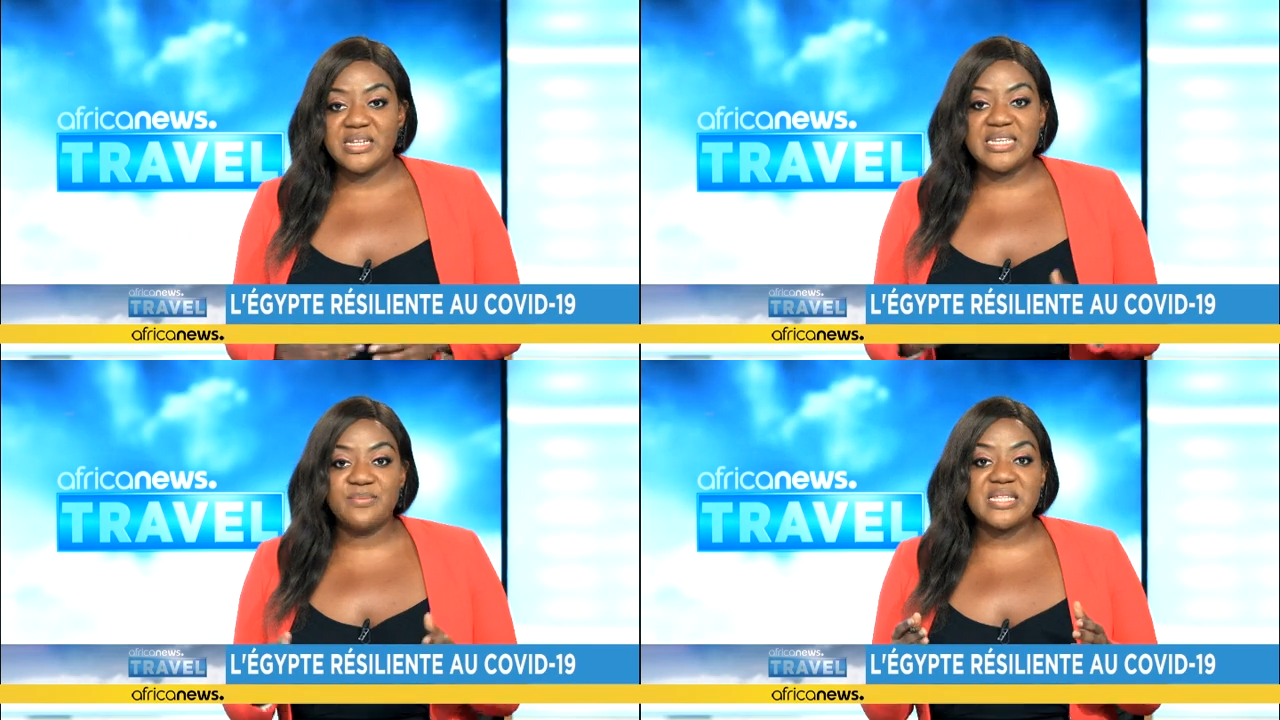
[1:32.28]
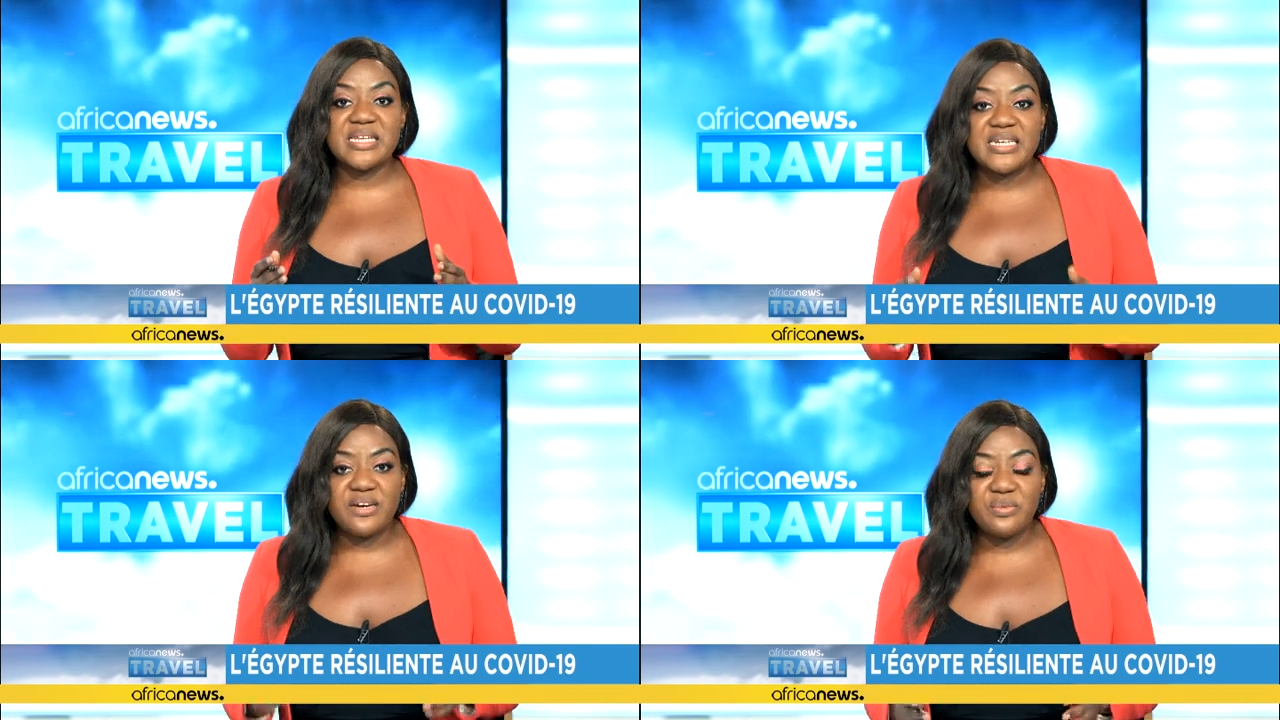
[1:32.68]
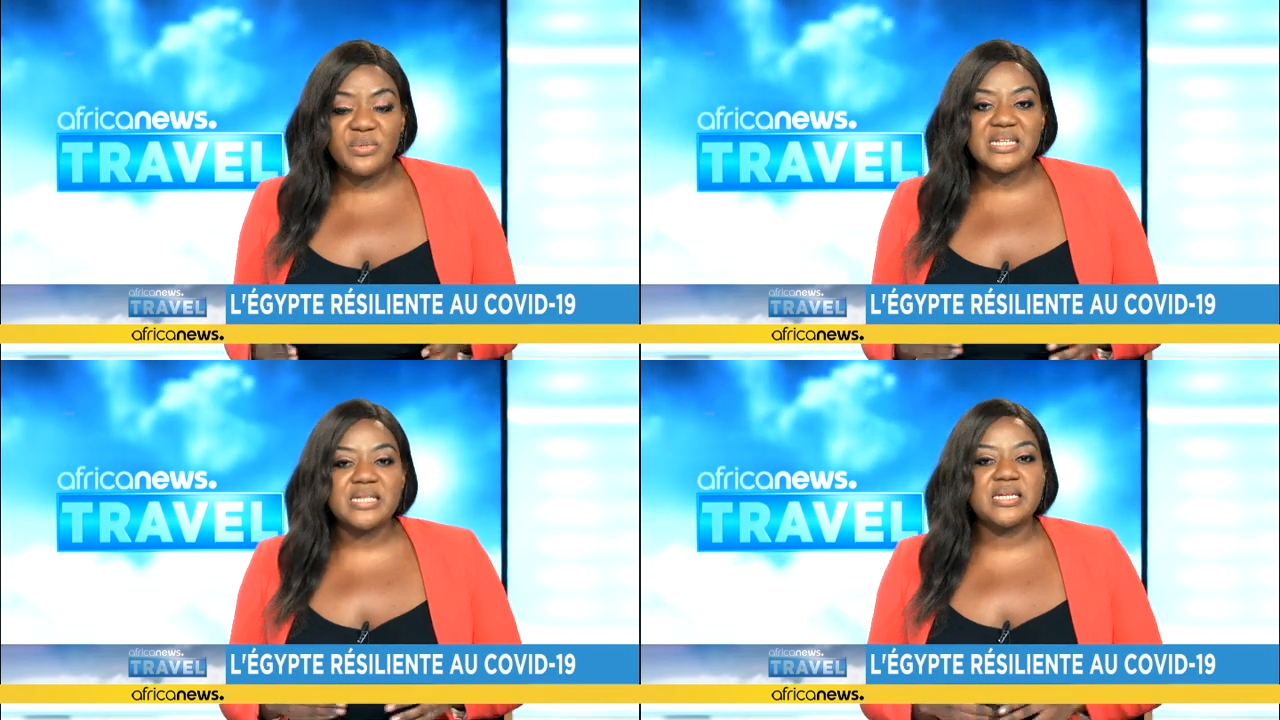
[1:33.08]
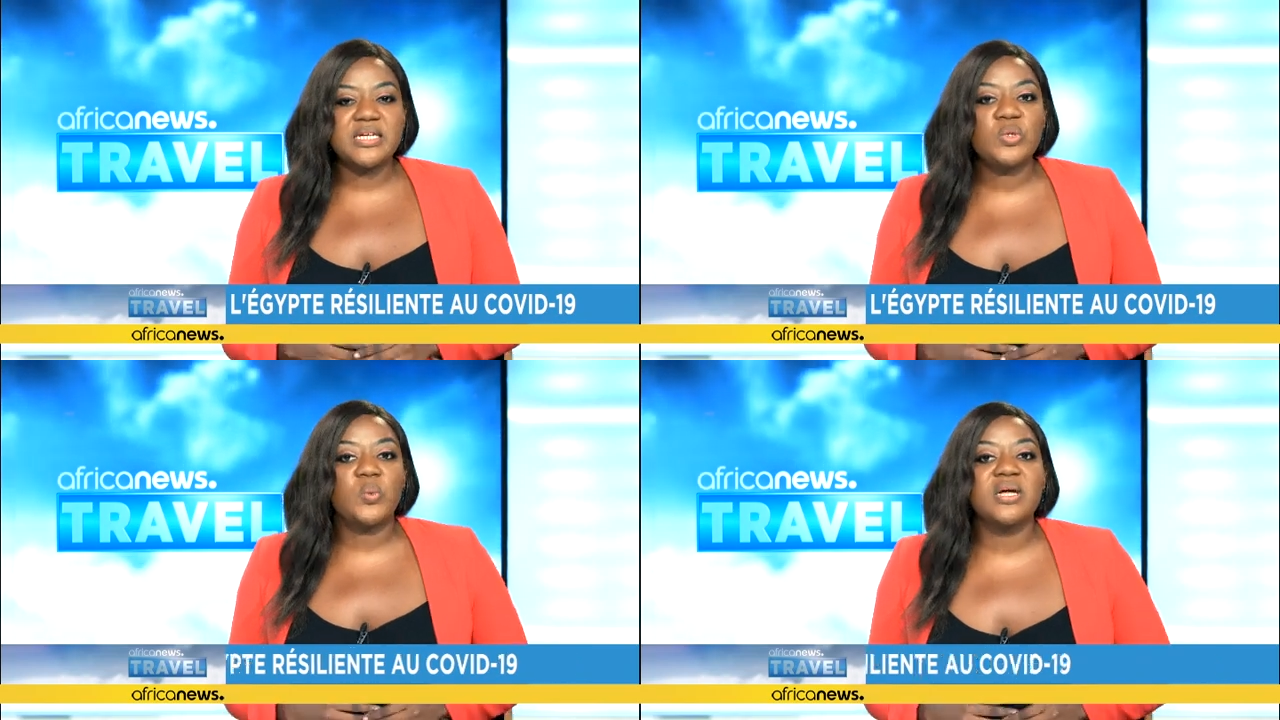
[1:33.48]
it seems the government
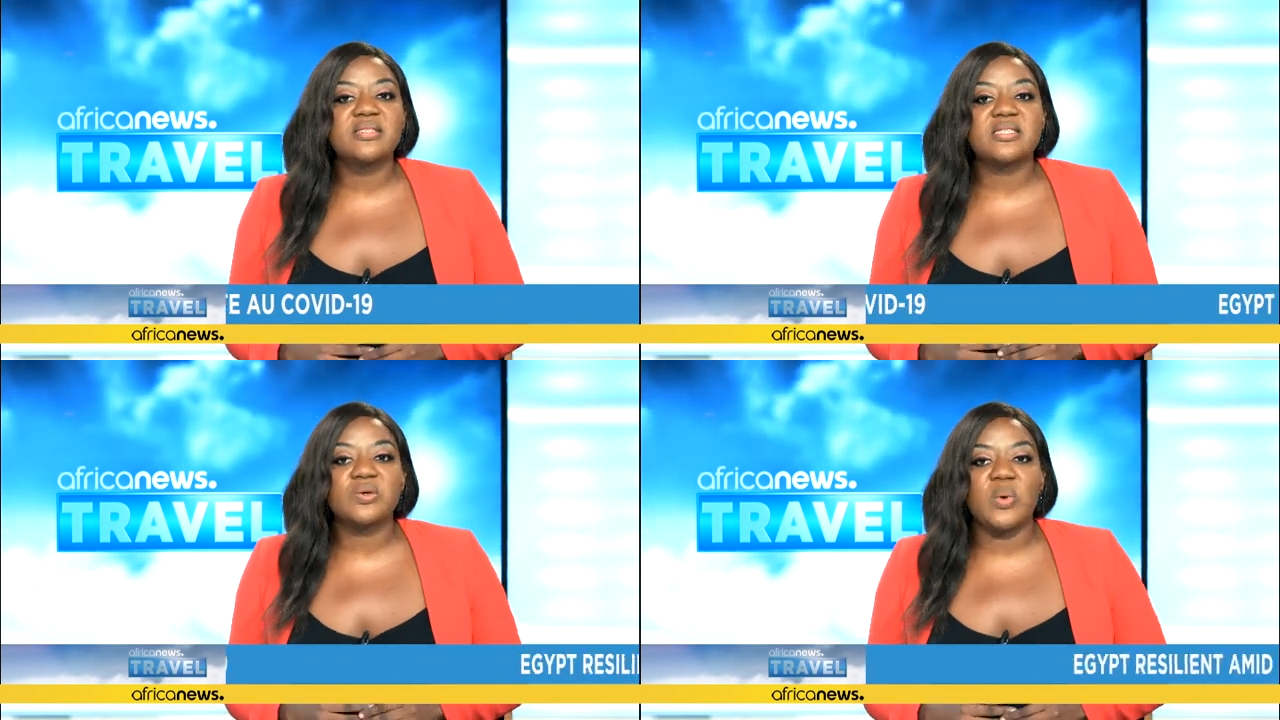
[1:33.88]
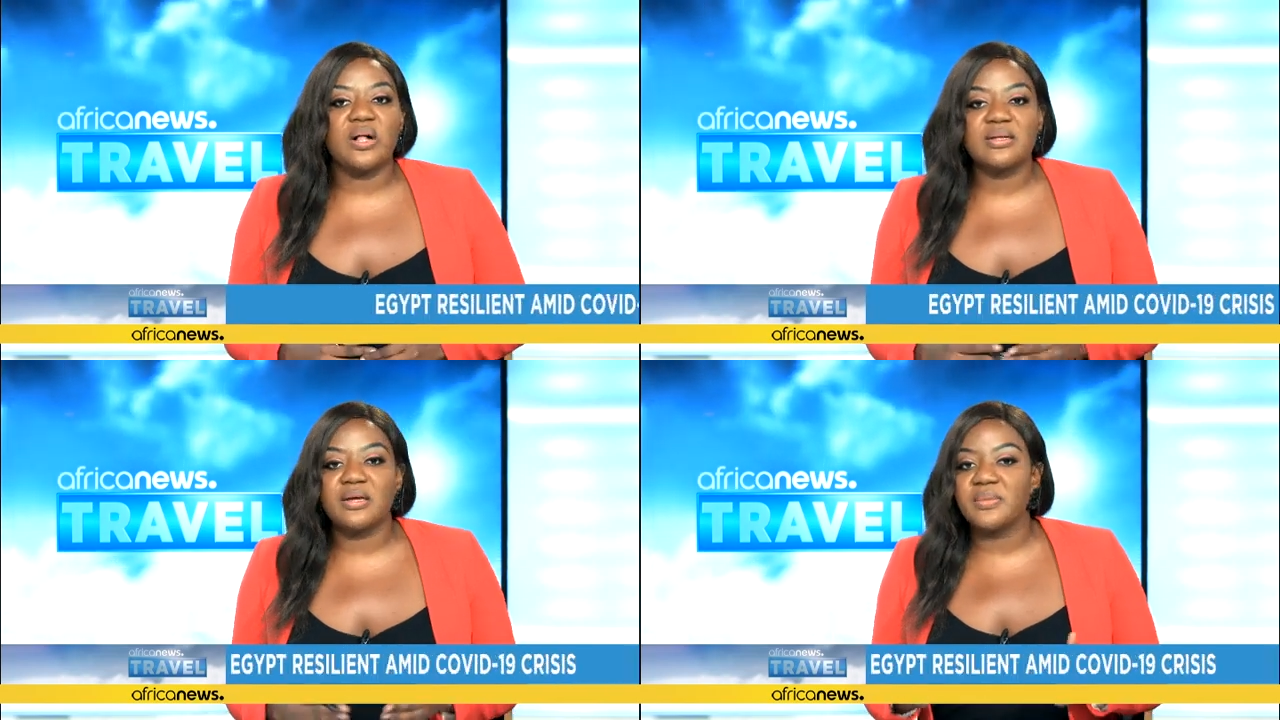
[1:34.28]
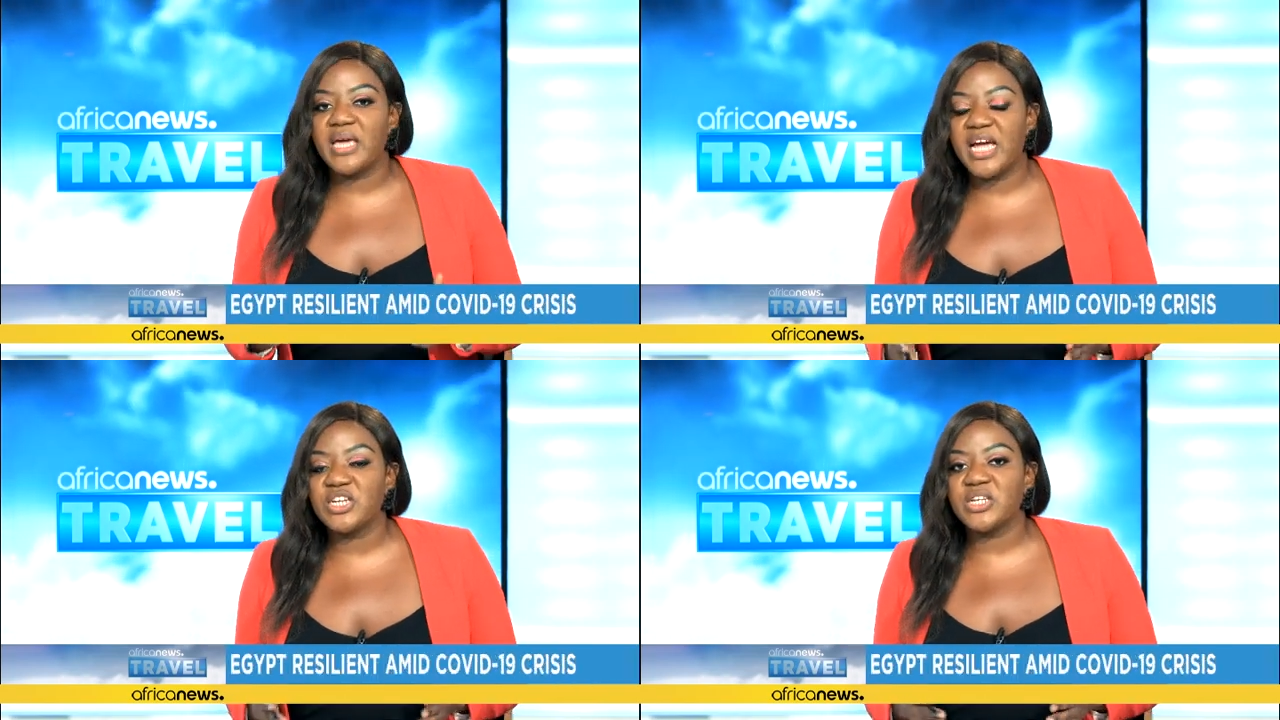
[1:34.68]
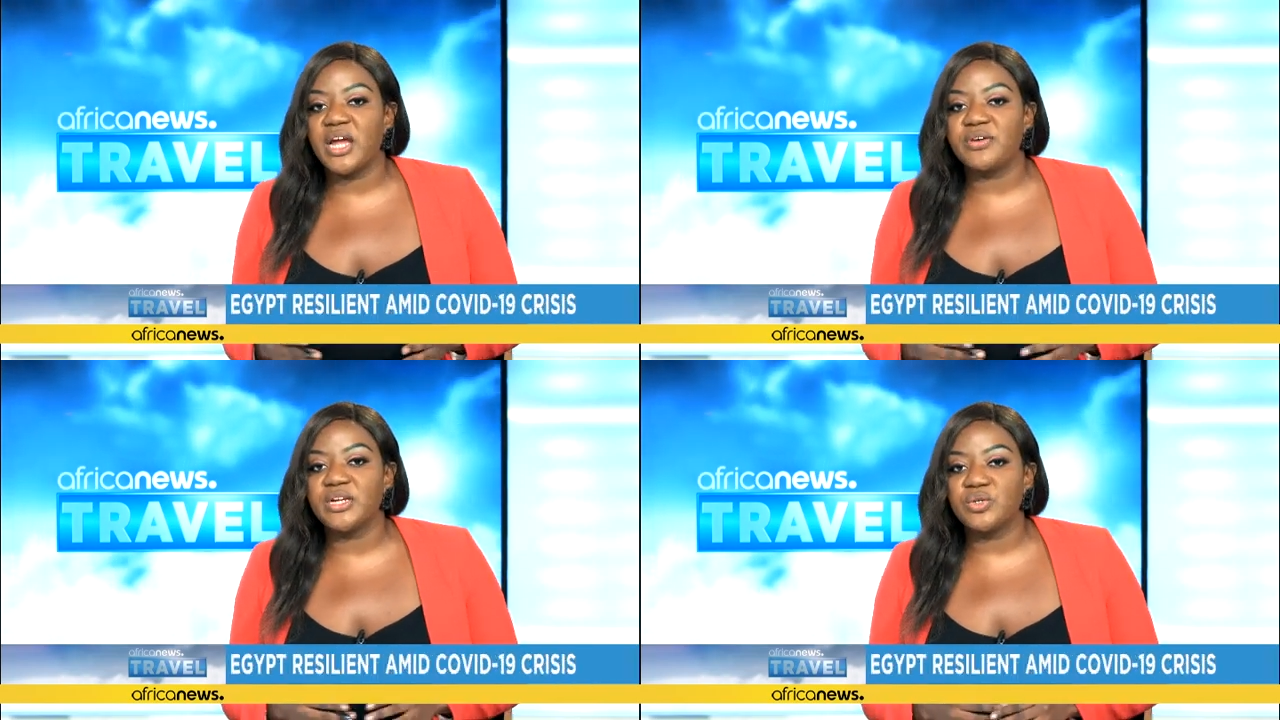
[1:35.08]
still wants to welcome
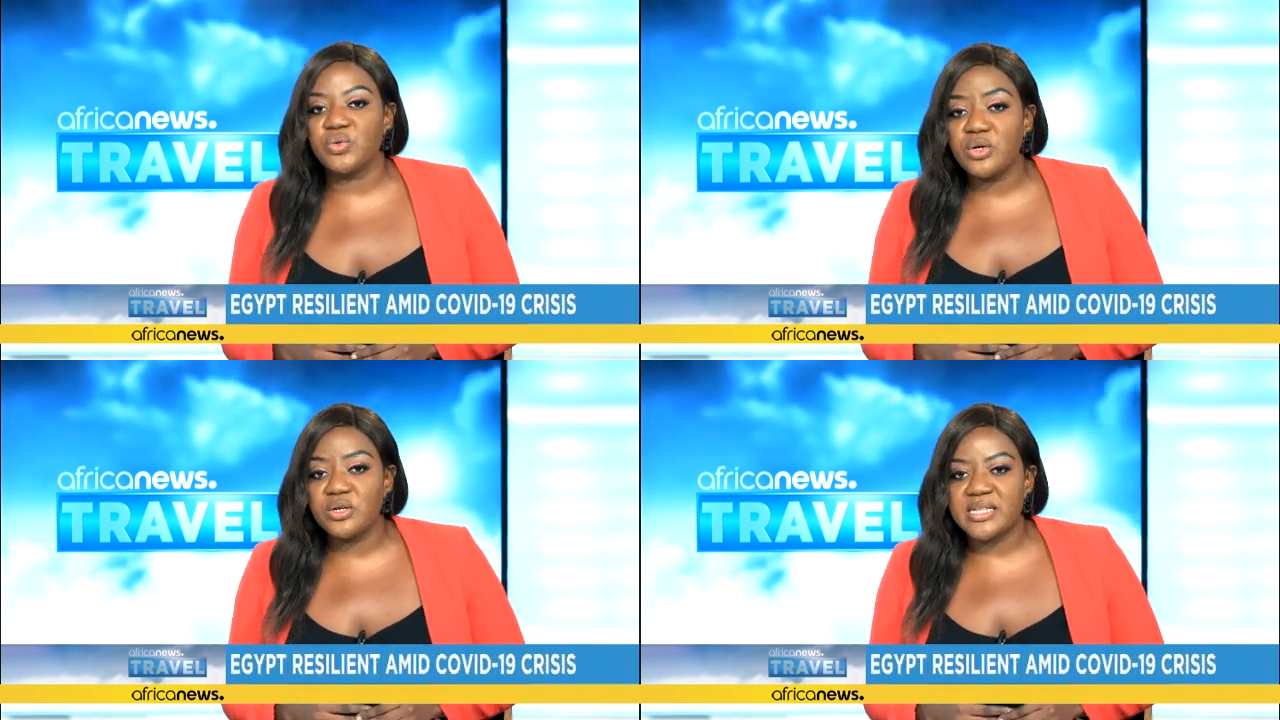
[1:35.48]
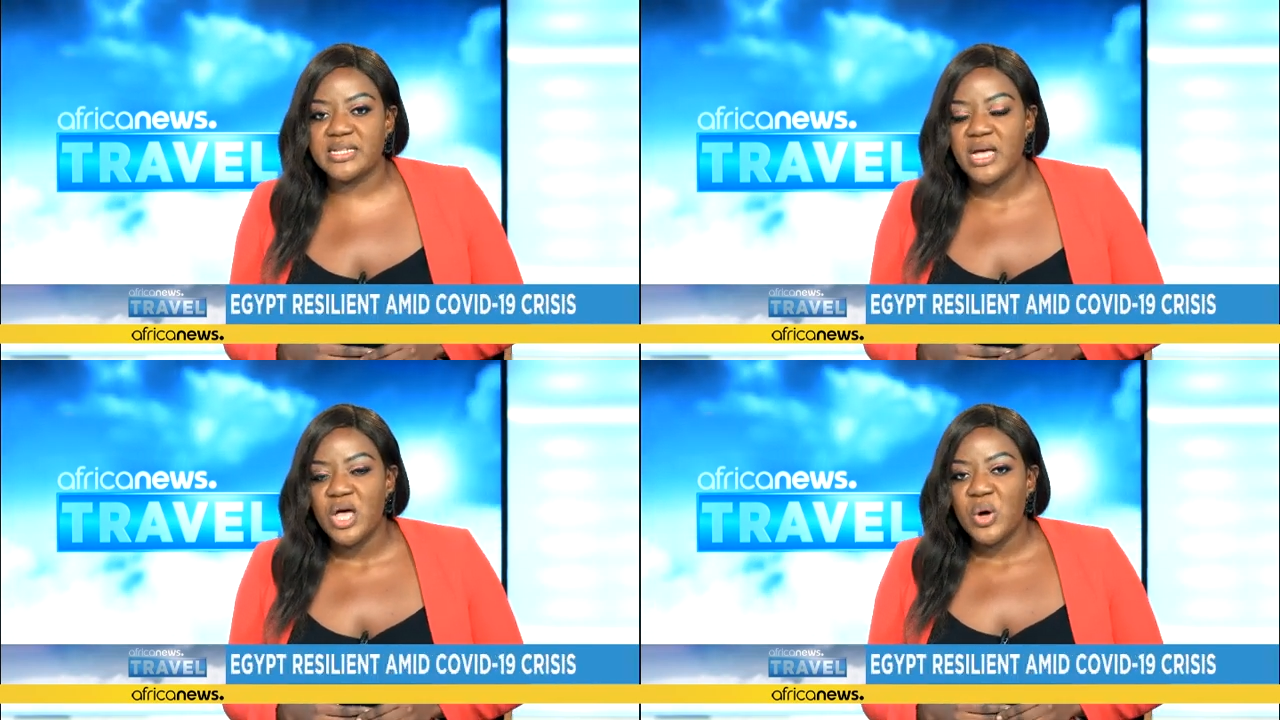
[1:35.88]
cash-carrying tourists